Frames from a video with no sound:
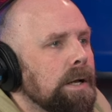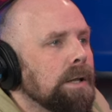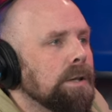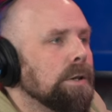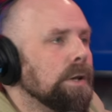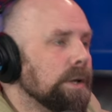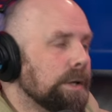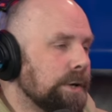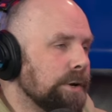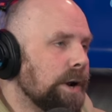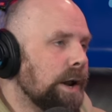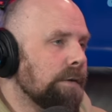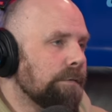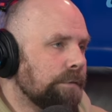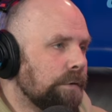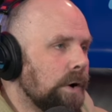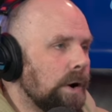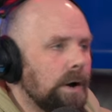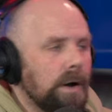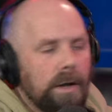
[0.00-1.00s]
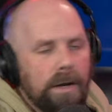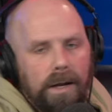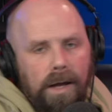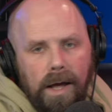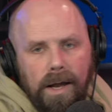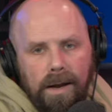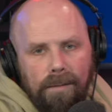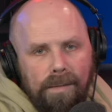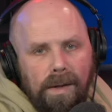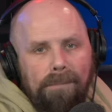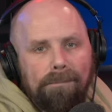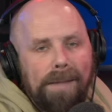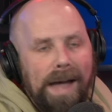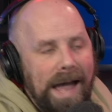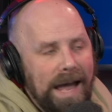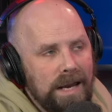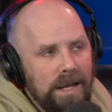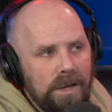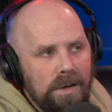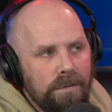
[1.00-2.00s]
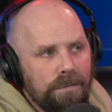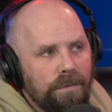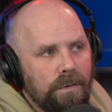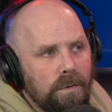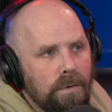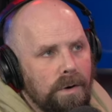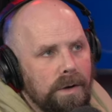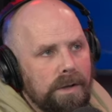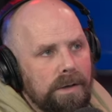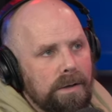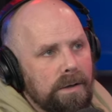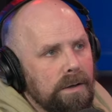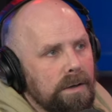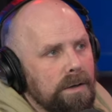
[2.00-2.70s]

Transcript: Look, you're not a fraud, and I'm not mad at you for it.